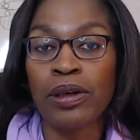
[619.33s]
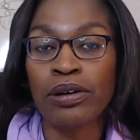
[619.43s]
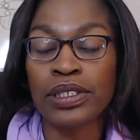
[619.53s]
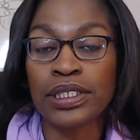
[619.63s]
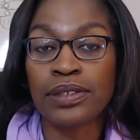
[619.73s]

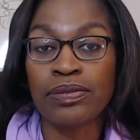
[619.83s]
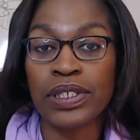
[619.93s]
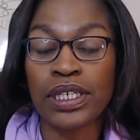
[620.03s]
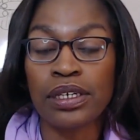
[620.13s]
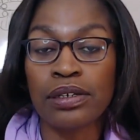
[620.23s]
on this
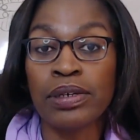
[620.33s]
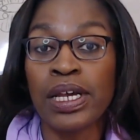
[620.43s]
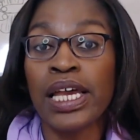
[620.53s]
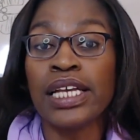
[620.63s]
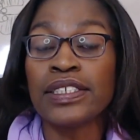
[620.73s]
video
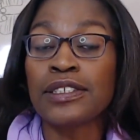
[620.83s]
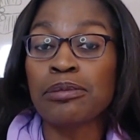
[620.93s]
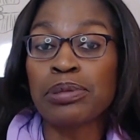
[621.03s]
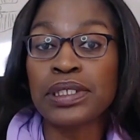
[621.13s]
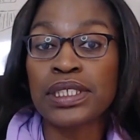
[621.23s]
is to
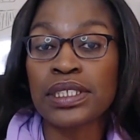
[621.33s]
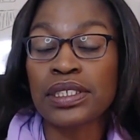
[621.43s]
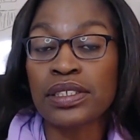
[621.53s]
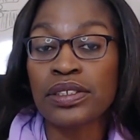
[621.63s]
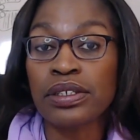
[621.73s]

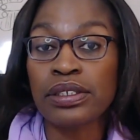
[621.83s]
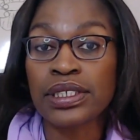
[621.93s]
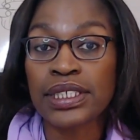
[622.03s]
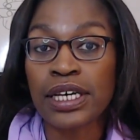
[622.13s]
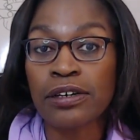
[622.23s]
position
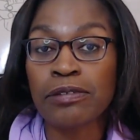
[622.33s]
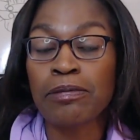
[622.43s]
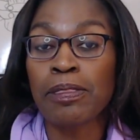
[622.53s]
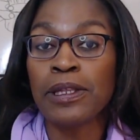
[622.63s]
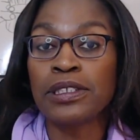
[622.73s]
yourself
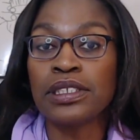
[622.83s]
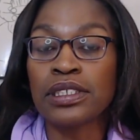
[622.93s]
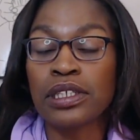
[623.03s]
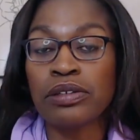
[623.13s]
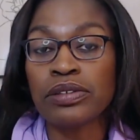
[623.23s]
to
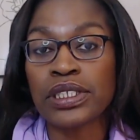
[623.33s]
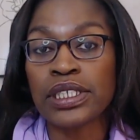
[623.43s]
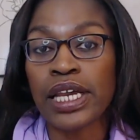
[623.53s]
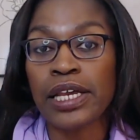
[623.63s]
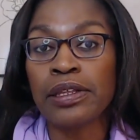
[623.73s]

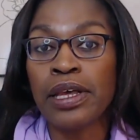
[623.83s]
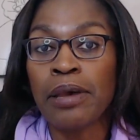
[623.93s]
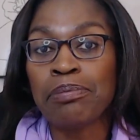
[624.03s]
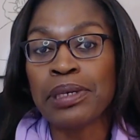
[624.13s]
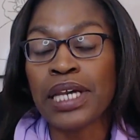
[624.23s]
negotiate
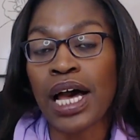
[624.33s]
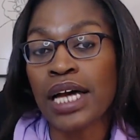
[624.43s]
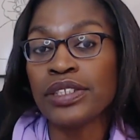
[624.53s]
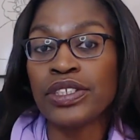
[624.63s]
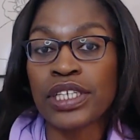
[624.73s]

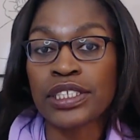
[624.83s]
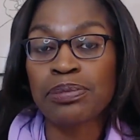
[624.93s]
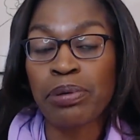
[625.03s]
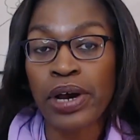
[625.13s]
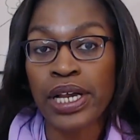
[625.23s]
beyond
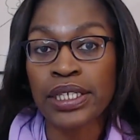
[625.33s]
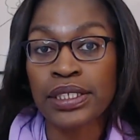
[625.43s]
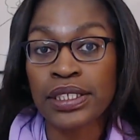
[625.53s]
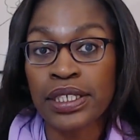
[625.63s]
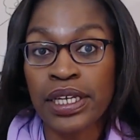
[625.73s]
just
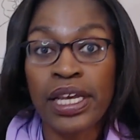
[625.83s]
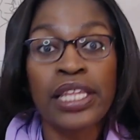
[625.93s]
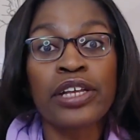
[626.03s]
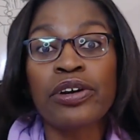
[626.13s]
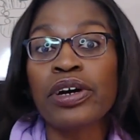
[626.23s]
price.
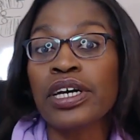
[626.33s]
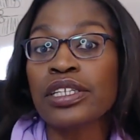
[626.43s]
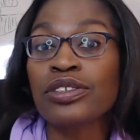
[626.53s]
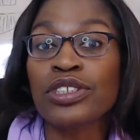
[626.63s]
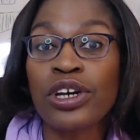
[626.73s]
There are
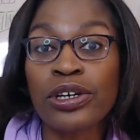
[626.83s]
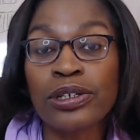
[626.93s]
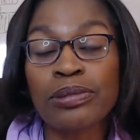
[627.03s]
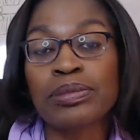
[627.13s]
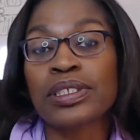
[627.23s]
other
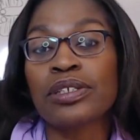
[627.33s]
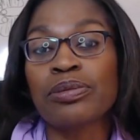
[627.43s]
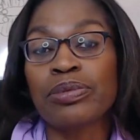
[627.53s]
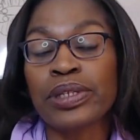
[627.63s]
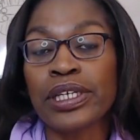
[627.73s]
terms that are
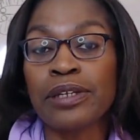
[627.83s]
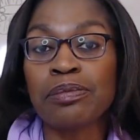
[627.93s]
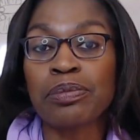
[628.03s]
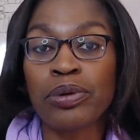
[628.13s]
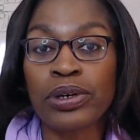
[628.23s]
really
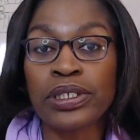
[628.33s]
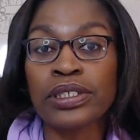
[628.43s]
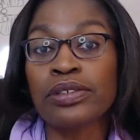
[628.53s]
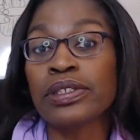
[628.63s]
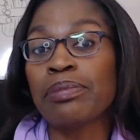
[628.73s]

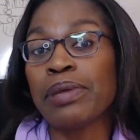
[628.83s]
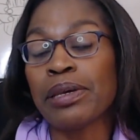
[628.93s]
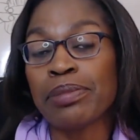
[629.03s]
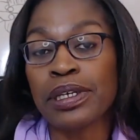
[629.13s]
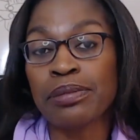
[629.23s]
important, or that
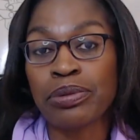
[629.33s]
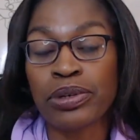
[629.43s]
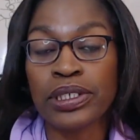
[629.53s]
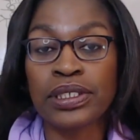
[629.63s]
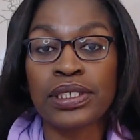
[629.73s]
may be
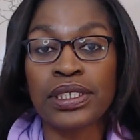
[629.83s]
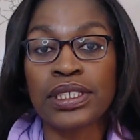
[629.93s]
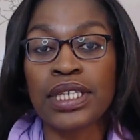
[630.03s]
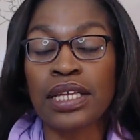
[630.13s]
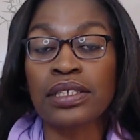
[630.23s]
important to the
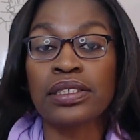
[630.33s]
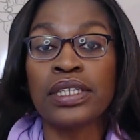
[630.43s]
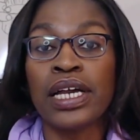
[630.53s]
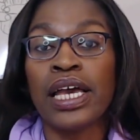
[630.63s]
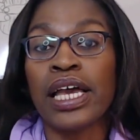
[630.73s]
seller,
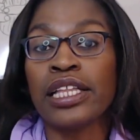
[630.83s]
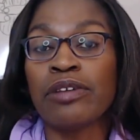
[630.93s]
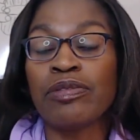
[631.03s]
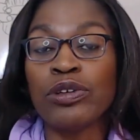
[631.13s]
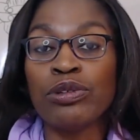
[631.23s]
and
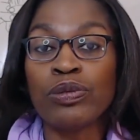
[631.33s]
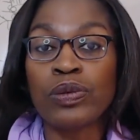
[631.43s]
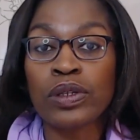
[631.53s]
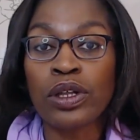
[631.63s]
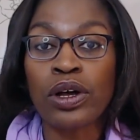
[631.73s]
if you
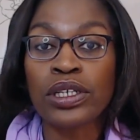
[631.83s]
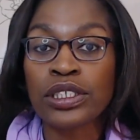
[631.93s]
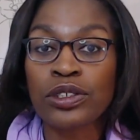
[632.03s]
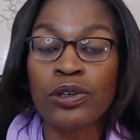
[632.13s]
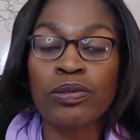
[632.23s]

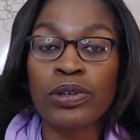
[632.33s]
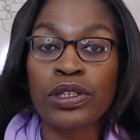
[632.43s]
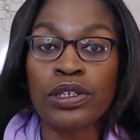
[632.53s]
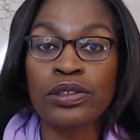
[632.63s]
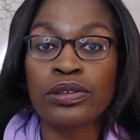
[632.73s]
gloss over
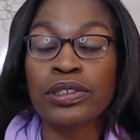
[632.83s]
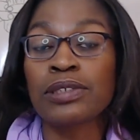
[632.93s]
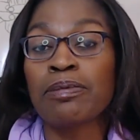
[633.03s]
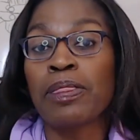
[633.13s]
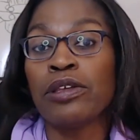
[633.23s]

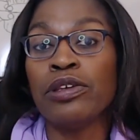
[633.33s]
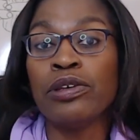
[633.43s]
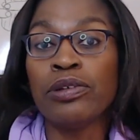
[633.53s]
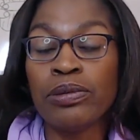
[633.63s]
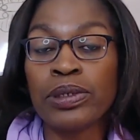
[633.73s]
those,
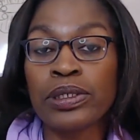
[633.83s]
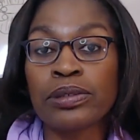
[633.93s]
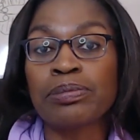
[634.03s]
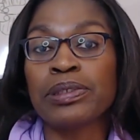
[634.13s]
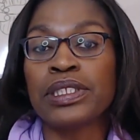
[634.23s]
you
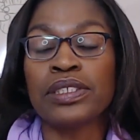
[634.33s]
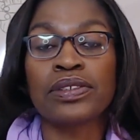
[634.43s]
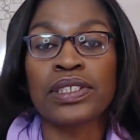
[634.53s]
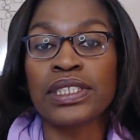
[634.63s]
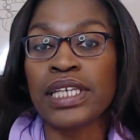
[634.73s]
will
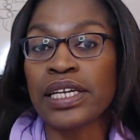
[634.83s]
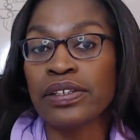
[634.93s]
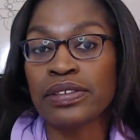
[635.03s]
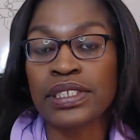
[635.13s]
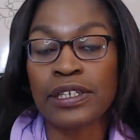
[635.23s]
potentially take
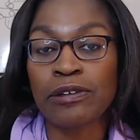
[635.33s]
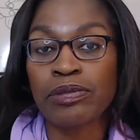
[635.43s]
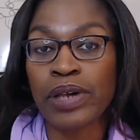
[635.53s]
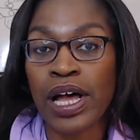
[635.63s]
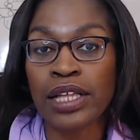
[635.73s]

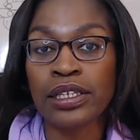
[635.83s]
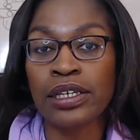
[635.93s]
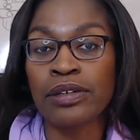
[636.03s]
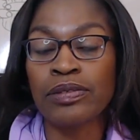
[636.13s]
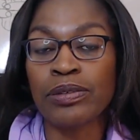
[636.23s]
yourself out
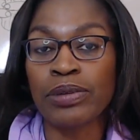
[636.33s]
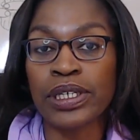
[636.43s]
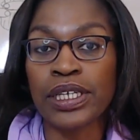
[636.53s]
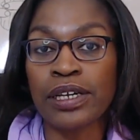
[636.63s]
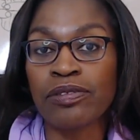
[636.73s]
of the
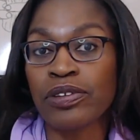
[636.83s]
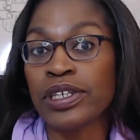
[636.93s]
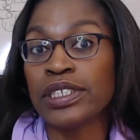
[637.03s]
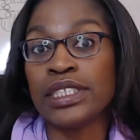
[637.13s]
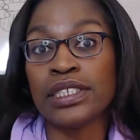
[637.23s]
running
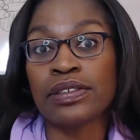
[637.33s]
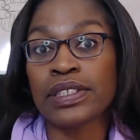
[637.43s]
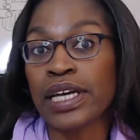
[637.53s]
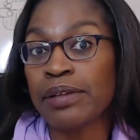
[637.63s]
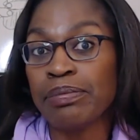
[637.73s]
for a deal
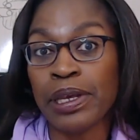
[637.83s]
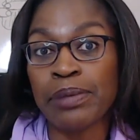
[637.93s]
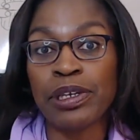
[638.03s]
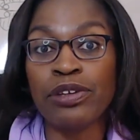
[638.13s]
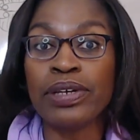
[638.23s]
that
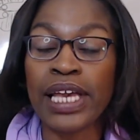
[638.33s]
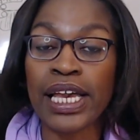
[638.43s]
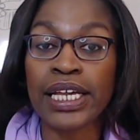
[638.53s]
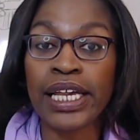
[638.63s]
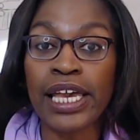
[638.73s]
maybe you
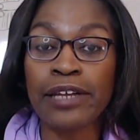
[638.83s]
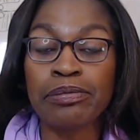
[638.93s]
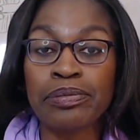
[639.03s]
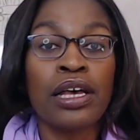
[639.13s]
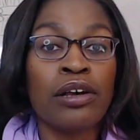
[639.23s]
can't
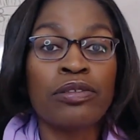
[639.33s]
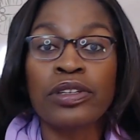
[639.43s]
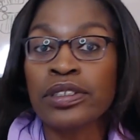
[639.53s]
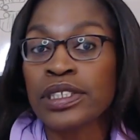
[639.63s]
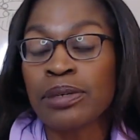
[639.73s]
get.
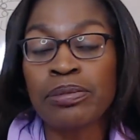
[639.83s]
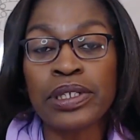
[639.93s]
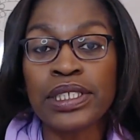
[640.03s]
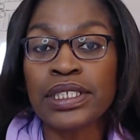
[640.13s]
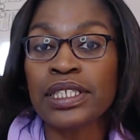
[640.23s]
For some
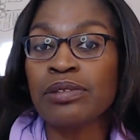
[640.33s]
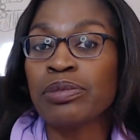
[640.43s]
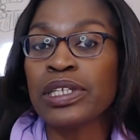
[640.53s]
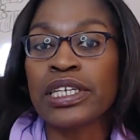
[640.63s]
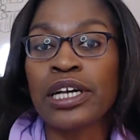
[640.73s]
reason,
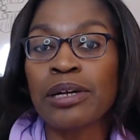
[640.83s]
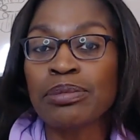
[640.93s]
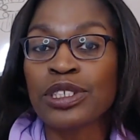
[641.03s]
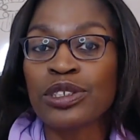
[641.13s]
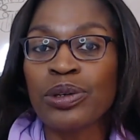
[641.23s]
when it
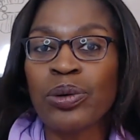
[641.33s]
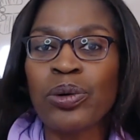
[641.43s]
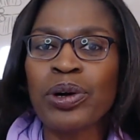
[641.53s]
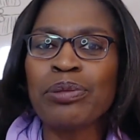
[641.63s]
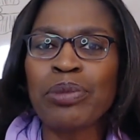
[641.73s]
comes to
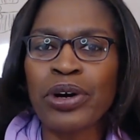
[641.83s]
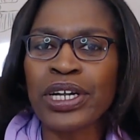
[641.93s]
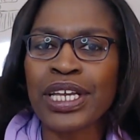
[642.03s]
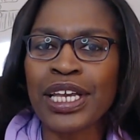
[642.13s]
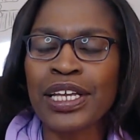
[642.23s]
on
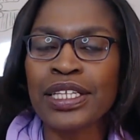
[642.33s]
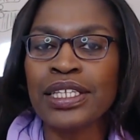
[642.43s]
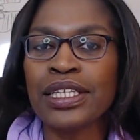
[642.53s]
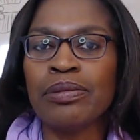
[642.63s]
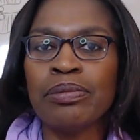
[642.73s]

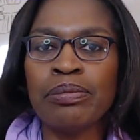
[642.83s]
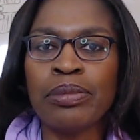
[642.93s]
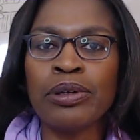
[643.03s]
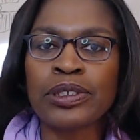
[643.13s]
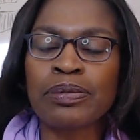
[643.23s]
market,
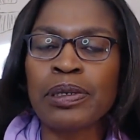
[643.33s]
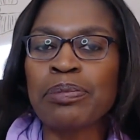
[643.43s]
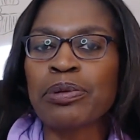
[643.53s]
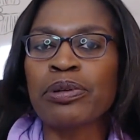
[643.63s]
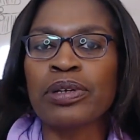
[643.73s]
most
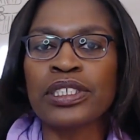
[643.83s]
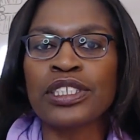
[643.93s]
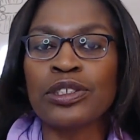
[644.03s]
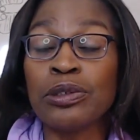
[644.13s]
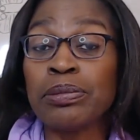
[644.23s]
people
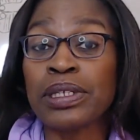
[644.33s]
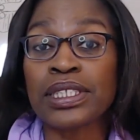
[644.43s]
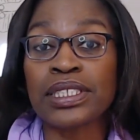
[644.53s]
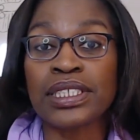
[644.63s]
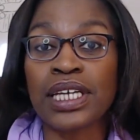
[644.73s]
assume that
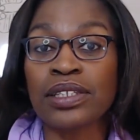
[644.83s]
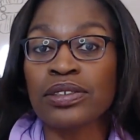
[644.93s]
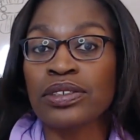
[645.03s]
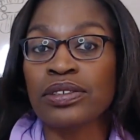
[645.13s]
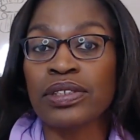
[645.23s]
the
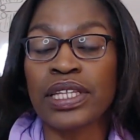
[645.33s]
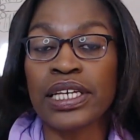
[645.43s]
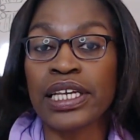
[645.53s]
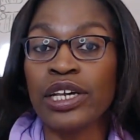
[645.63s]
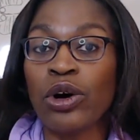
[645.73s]
sellers are
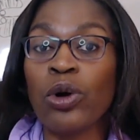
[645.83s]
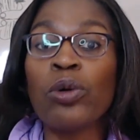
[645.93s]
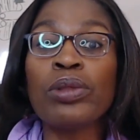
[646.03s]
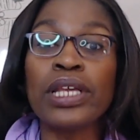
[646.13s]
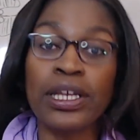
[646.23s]
thinking
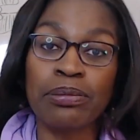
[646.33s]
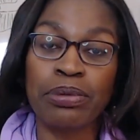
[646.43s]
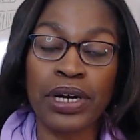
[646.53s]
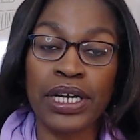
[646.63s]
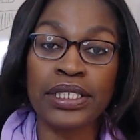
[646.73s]
only of
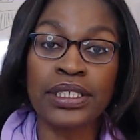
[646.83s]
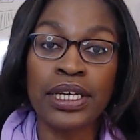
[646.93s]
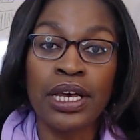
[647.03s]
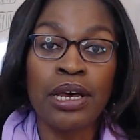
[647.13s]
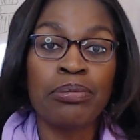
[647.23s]
price,
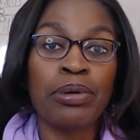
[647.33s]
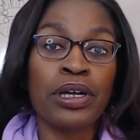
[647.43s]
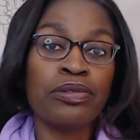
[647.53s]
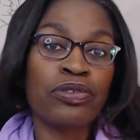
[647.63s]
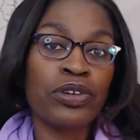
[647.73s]

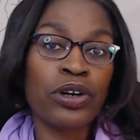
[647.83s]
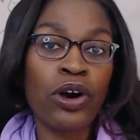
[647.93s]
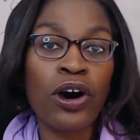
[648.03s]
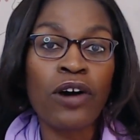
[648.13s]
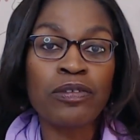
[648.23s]
but
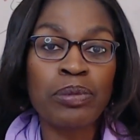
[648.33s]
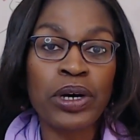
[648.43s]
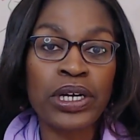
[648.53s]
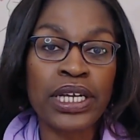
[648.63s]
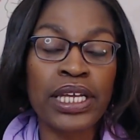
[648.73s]
for off
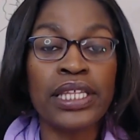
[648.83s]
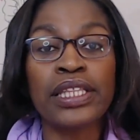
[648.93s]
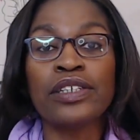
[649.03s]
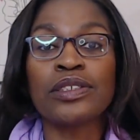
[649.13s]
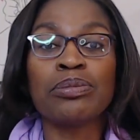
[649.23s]
market,
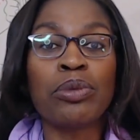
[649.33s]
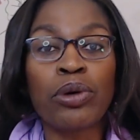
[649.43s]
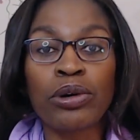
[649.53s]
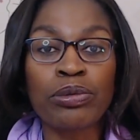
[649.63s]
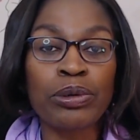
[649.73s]
there's
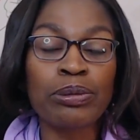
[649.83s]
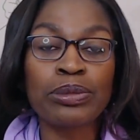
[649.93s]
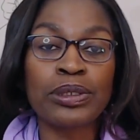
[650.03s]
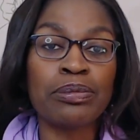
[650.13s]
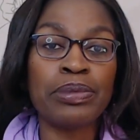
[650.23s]
more
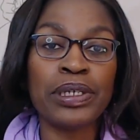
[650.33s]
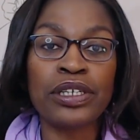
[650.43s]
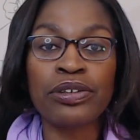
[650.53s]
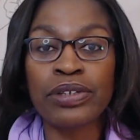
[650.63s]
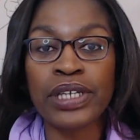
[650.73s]
room to be
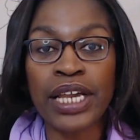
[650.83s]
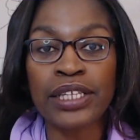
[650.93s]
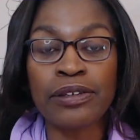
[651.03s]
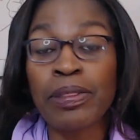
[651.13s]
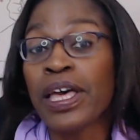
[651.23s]

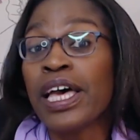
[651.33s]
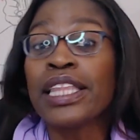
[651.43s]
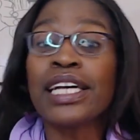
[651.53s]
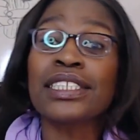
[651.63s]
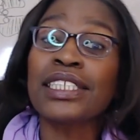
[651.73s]
creative.
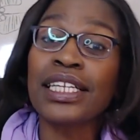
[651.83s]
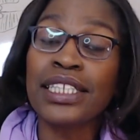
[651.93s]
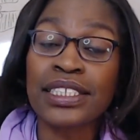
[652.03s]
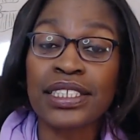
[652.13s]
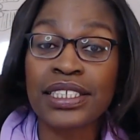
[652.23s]
That's not
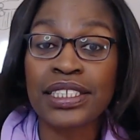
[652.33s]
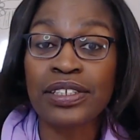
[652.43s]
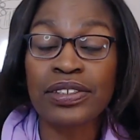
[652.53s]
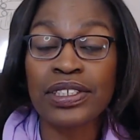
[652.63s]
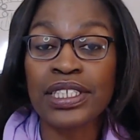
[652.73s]

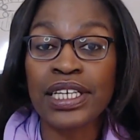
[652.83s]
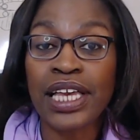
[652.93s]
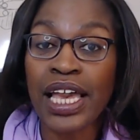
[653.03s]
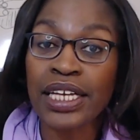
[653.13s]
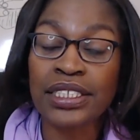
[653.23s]
necessarily the
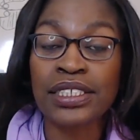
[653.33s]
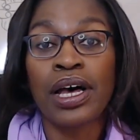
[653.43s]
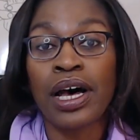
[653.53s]
case